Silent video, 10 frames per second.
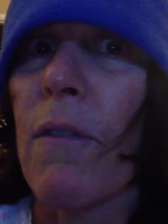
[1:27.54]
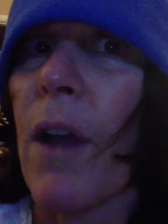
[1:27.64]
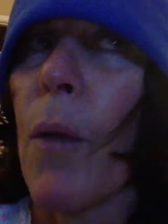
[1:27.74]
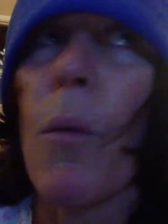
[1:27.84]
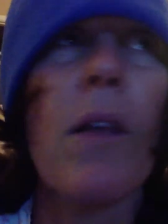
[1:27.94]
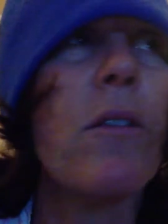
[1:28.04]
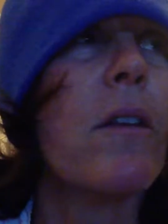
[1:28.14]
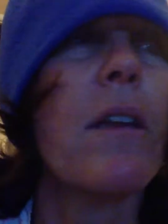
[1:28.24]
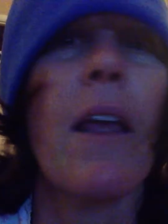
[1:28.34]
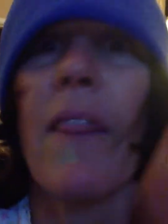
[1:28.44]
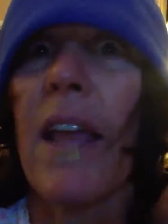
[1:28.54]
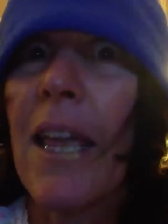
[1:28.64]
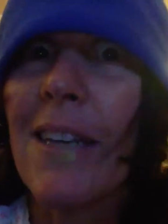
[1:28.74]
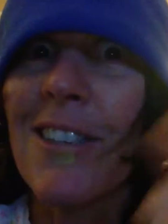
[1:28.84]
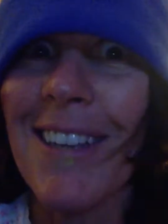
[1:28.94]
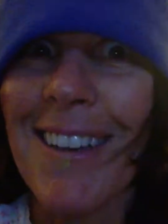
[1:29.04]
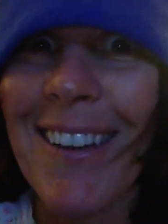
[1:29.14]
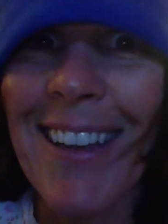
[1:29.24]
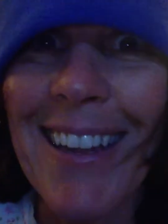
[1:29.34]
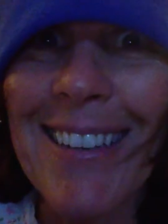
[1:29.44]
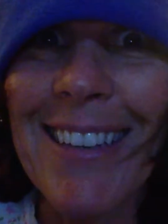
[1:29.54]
if I wasn't in the kitchen cooking